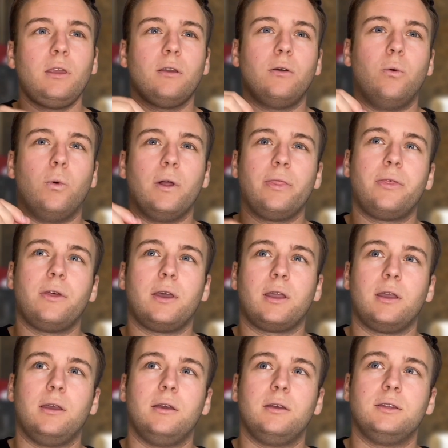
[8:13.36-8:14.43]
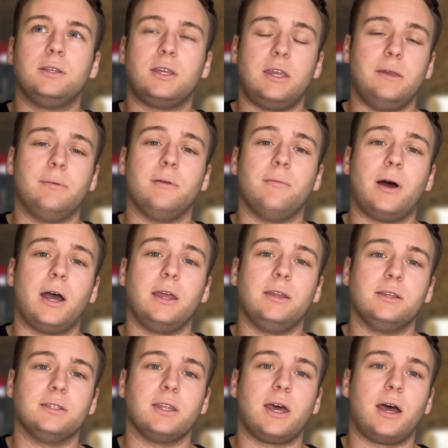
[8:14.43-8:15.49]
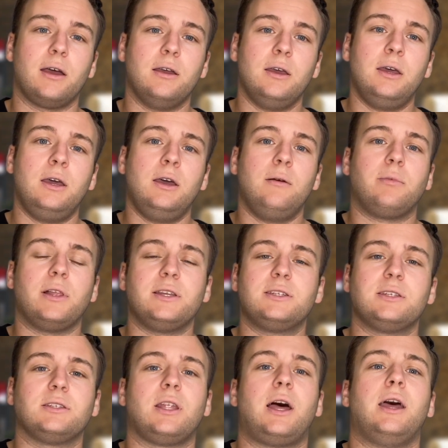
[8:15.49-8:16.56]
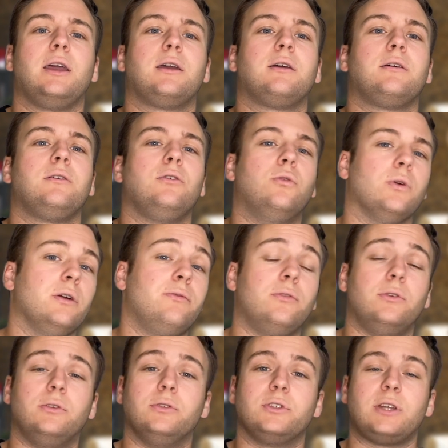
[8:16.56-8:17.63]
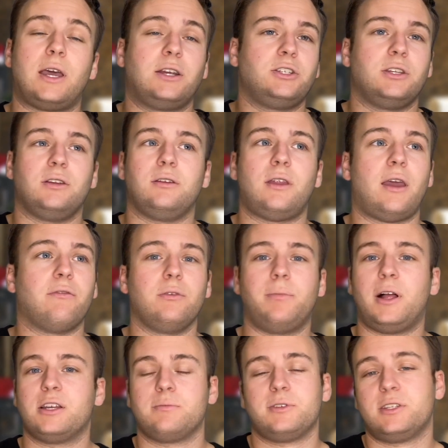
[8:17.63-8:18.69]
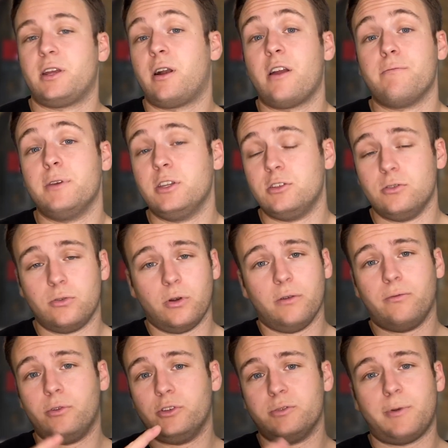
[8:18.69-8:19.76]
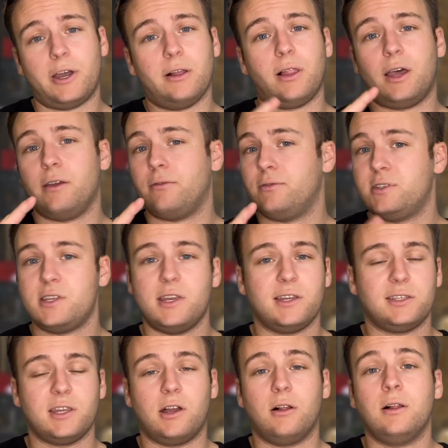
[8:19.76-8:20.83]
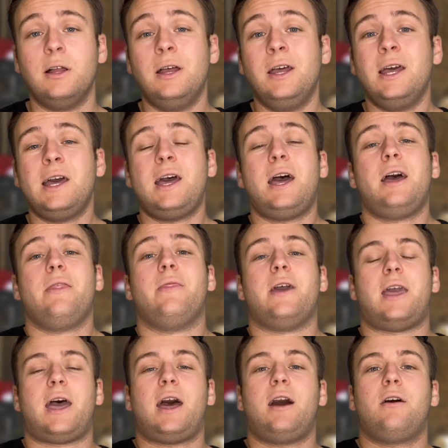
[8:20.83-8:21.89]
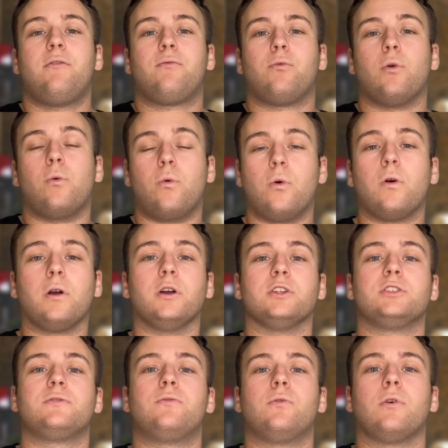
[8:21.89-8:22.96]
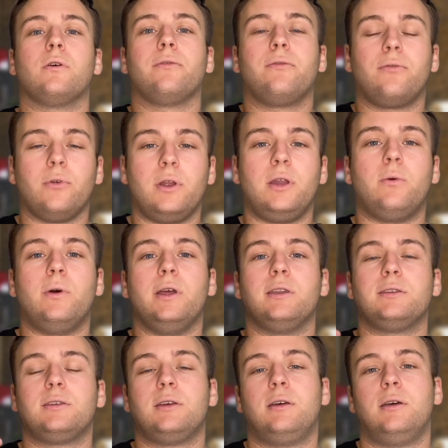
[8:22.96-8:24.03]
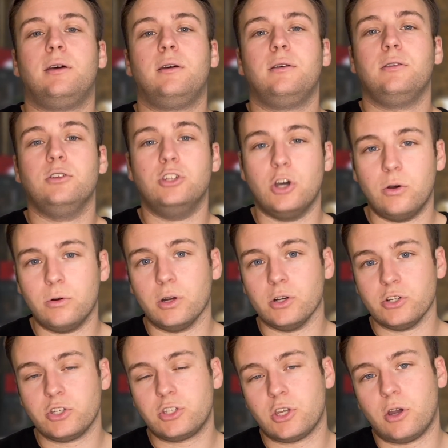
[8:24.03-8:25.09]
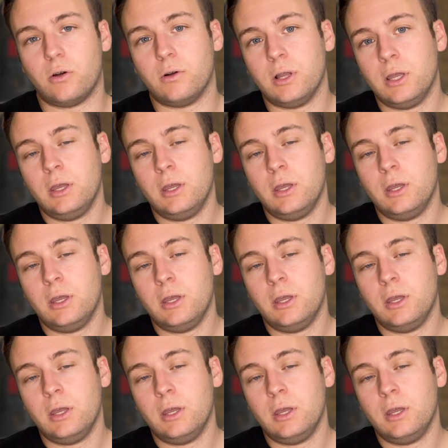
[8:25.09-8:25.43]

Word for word: one thing to keep in mind is that places like Grifols, actually every plasma center I've been to, Grifols, BioLife, CSL, they have rewards for frequent donors. So